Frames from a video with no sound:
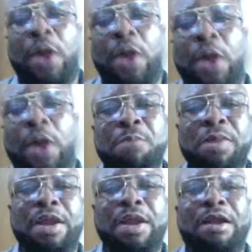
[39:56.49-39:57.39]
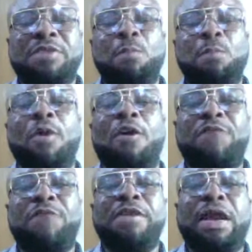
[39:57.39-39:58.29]
be generating more
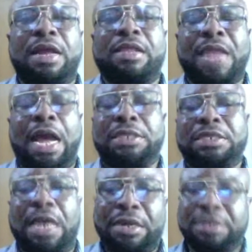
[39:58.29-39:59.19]
value-added tax than this state?